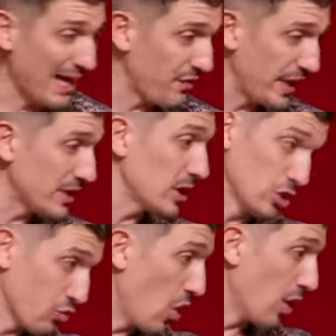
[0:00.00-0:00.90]
Blackface
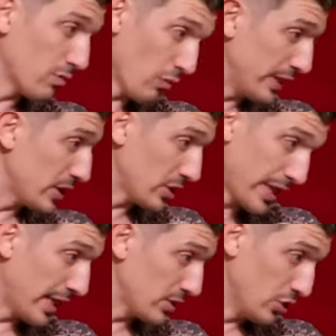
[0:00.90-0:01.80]
is wrong.
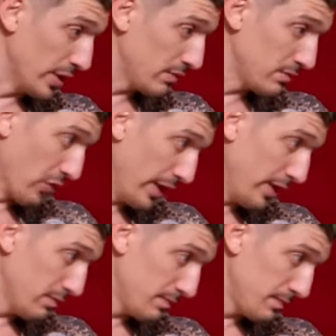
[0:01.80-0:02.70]
Racist. Cannot do it. We agree?